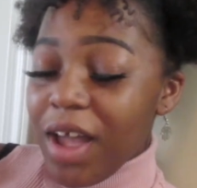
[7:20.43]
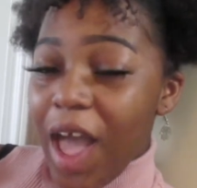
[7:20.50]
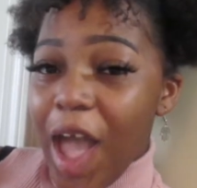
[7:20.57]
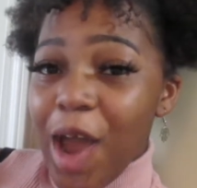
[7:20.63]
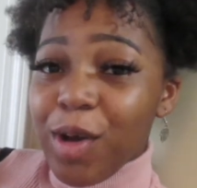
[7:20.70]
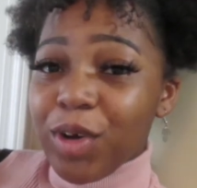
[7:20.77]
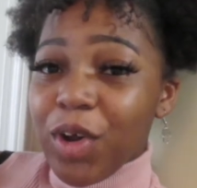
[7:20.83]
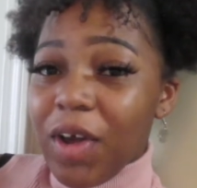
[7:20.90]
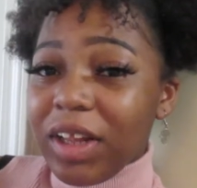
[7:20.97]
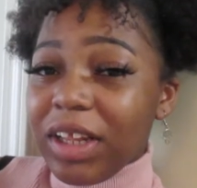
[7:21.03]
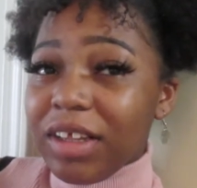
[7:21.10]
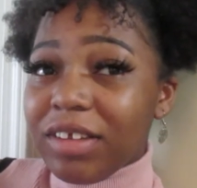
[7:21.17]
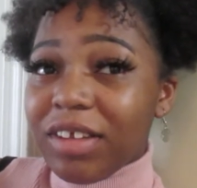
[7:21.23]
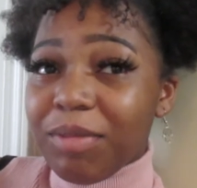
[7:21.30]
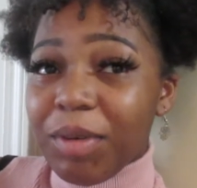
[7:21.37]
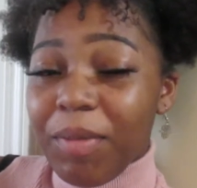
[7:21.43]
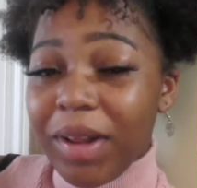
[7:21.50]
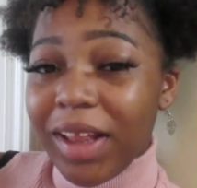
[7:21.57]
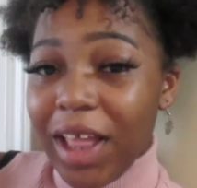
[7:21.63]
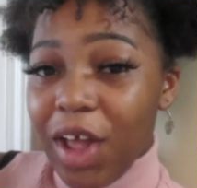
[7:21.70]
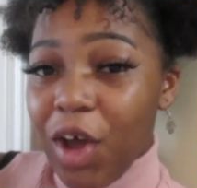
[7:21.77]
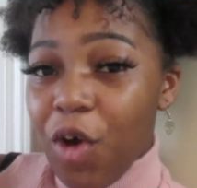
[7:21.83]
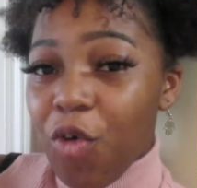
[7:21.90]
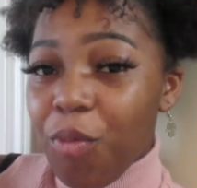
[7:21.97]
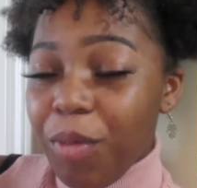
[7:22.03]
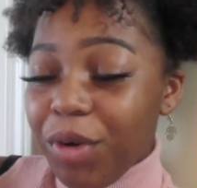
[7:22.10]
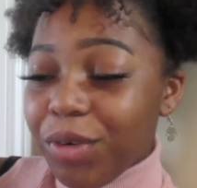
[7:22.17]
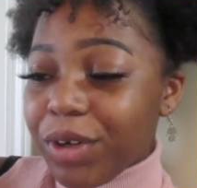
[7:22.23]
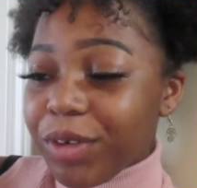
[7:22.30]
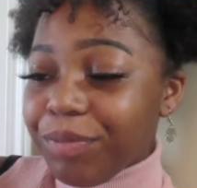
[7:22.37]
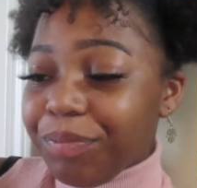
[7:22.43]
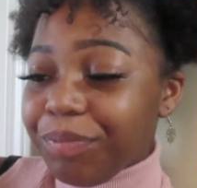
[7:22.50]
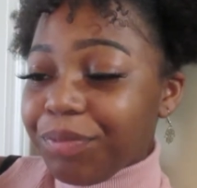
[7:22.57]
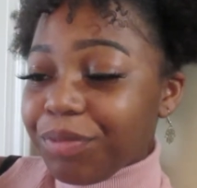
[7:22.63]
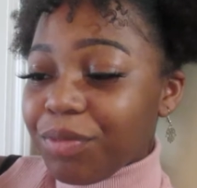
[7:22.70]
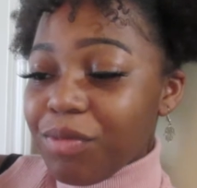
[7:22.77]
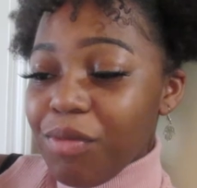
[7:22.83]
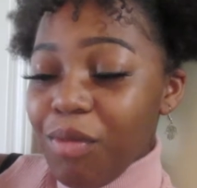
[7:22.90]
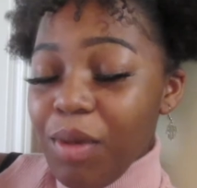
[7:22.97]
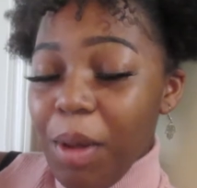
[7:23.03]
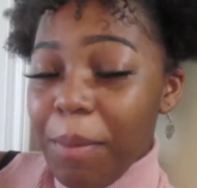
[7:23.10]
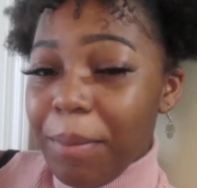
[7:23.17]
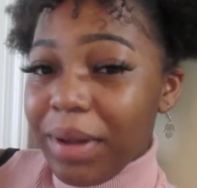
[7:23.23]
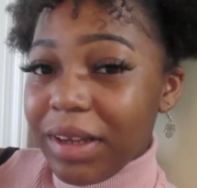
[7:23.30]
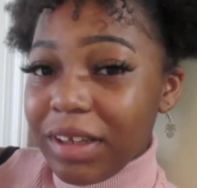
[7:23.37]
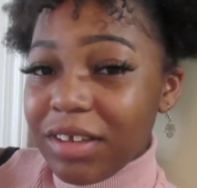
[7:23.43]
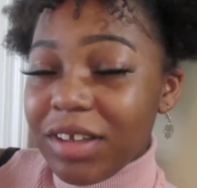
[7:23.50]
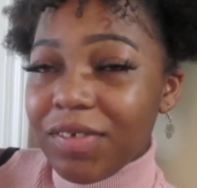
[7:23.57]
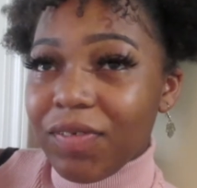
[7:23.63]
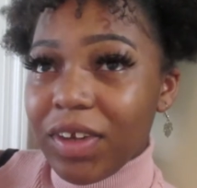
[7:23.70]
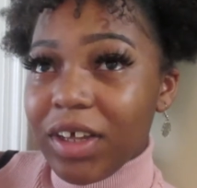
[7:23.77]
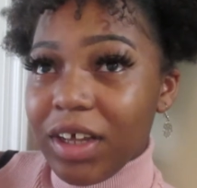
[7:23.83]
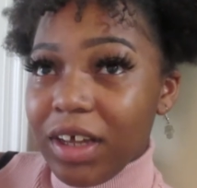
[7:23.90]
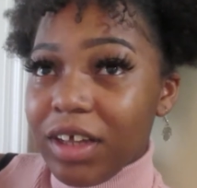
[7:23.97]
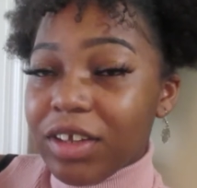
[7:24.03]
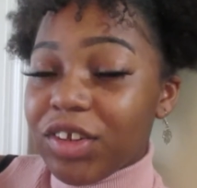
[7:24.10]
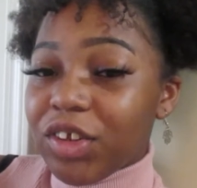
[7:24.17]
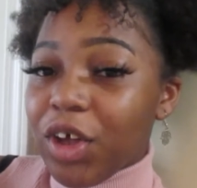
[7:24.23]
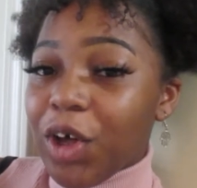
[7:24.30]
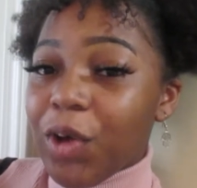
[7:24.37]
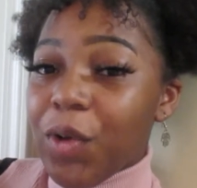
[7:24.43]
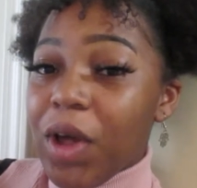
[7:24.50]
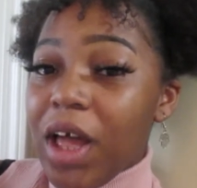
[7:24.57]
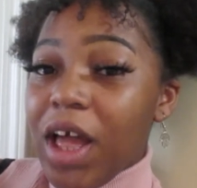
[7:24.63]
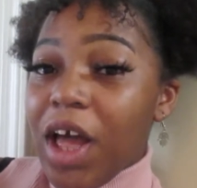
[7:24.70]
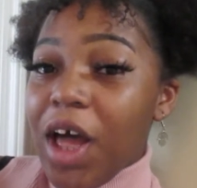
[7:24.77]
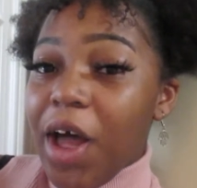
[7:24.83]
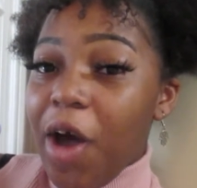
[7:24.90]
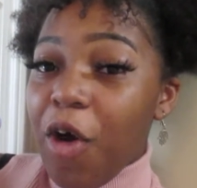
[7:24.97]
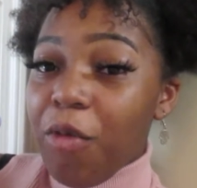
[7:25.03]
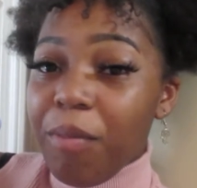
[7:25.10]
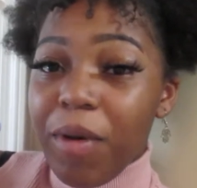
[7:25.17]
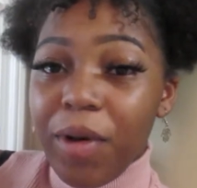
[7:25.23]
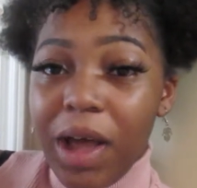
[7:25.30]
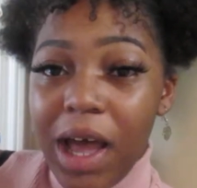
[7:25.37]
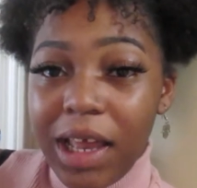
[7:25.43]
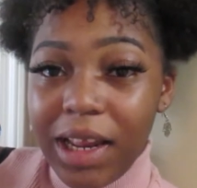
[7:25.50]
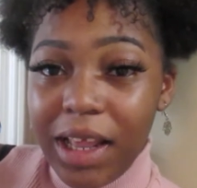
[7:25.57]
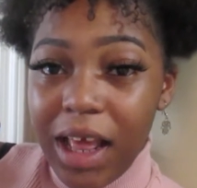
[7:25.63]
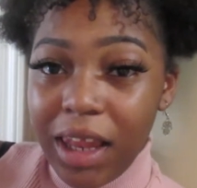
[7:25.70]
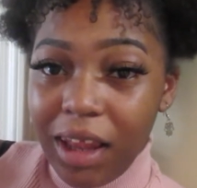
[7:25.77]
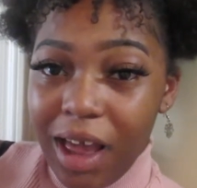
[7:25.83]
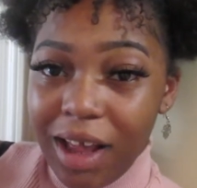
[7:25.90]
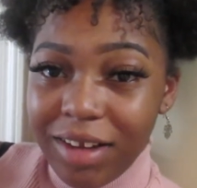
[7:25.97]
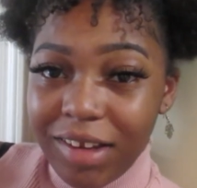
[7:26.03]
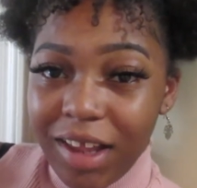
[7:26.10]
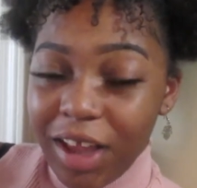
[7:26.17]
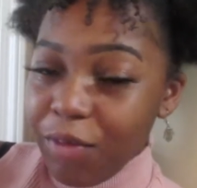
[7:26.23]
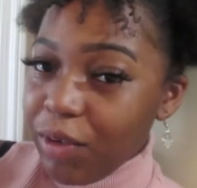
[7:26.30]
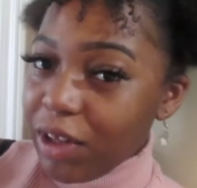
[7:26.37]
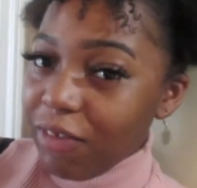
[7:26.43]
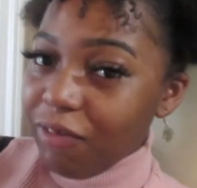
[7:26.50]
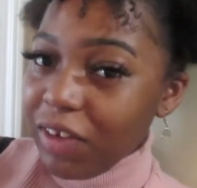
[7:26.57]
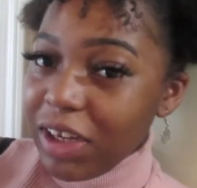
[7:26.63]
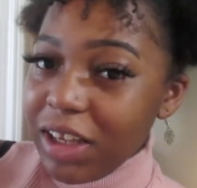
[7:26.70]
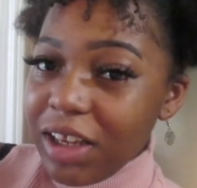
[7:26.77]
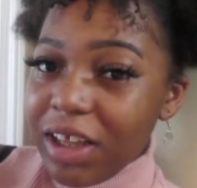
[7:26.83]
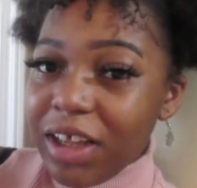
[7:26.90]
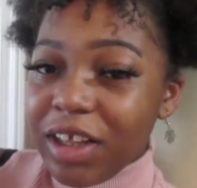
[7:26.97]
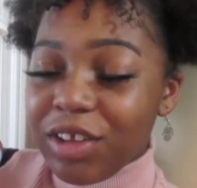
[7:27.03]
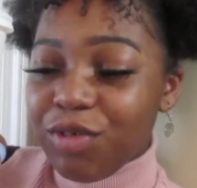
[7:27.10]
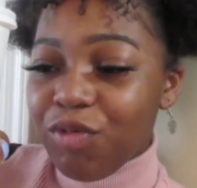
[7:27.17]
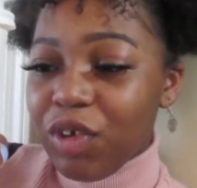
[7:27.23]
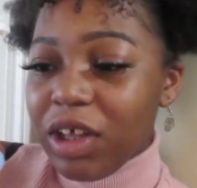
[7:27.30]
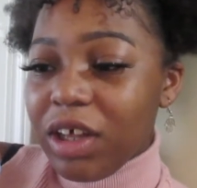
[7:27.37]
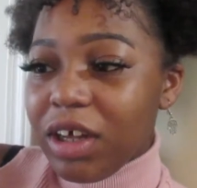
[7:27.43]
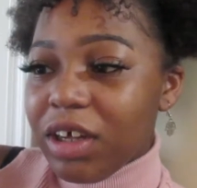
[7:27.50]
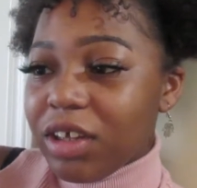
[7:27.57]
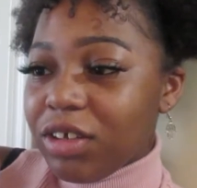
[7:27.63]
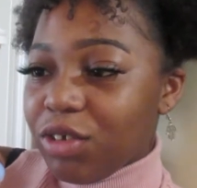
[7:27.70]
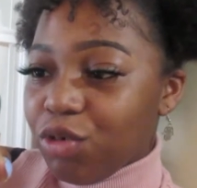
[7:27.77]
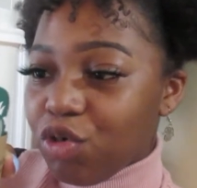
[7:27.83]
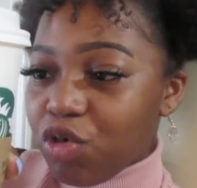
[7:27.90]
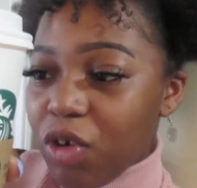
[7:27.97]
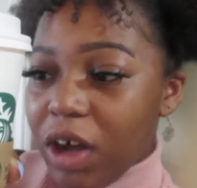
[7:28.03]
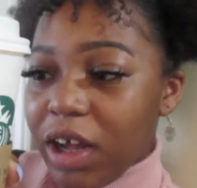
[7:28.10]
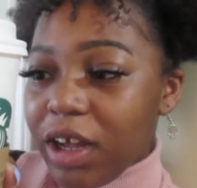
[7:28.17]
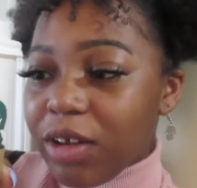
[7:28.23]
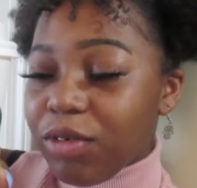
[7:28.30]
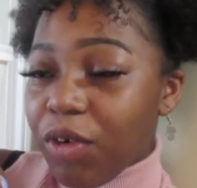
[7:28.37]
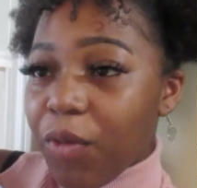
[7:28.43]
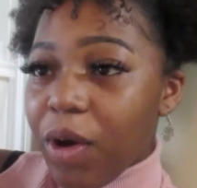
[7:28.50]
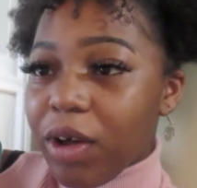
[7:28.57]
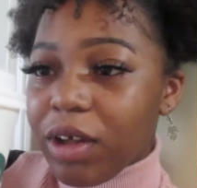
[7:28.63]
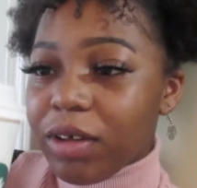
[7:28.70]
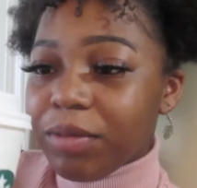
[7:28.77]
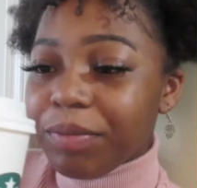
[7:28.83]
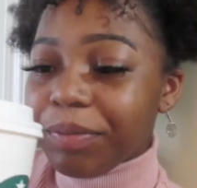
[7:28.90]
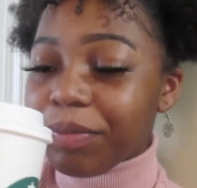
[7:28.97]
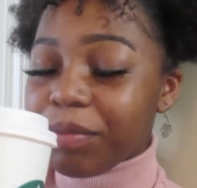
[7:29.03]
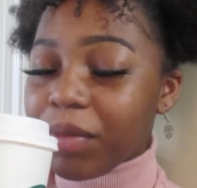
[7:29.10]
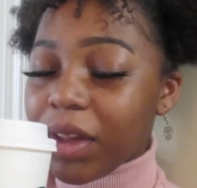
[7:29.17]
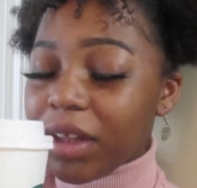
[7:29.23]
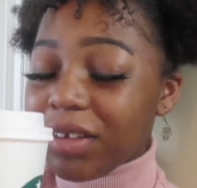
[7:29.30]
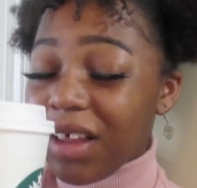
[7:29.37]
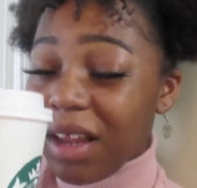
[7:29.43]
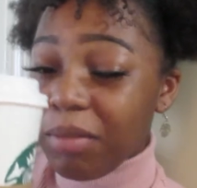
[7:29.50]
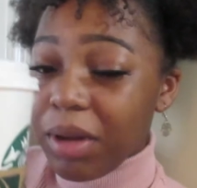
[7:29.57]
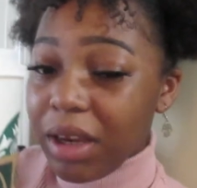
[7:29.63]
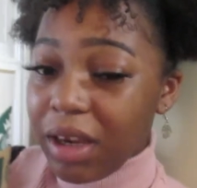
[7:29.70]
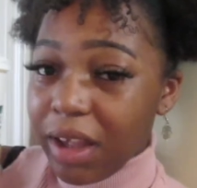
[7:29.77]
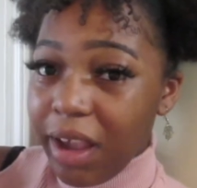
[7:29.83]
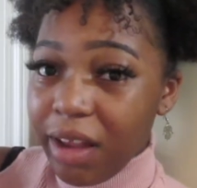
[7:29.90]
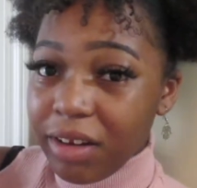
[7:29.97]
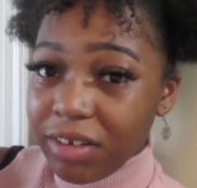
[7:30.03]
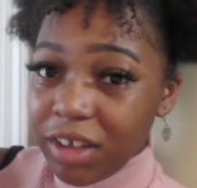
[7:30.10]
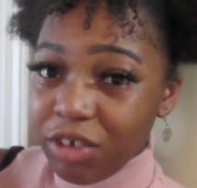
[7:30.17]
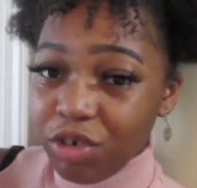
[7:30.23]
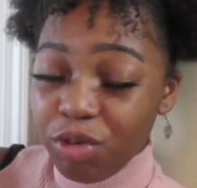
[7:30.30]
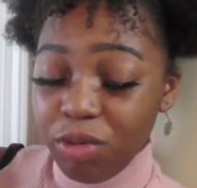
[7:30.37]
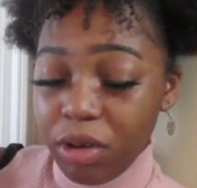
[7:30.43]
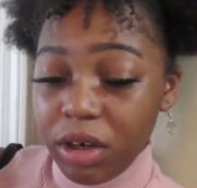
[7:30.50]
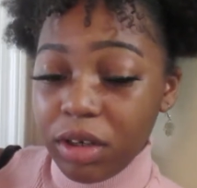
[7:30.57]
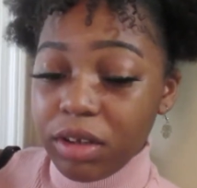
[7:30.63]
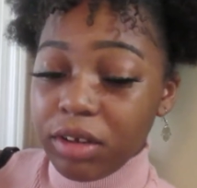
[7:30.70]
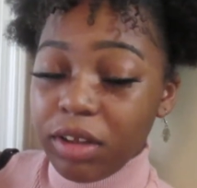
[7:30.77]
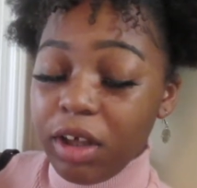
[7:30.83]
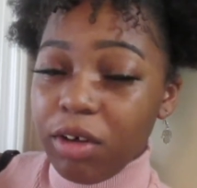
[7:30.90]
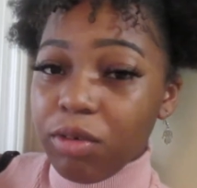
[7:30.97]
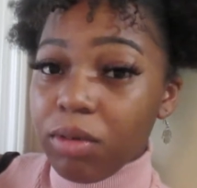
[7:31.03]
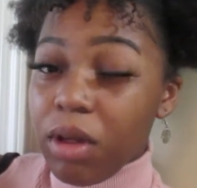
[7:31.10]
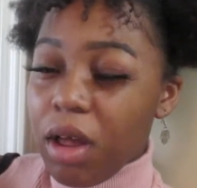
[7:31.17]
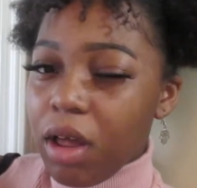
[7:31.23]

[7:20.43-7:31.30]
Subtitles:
I don't know, I think it's something about that oat milk, but this is really good. So oat milk honey latte with vanilla, it's really good, so you should try it. You're welcome. Tell them that Nikayla sent you, you get a discount.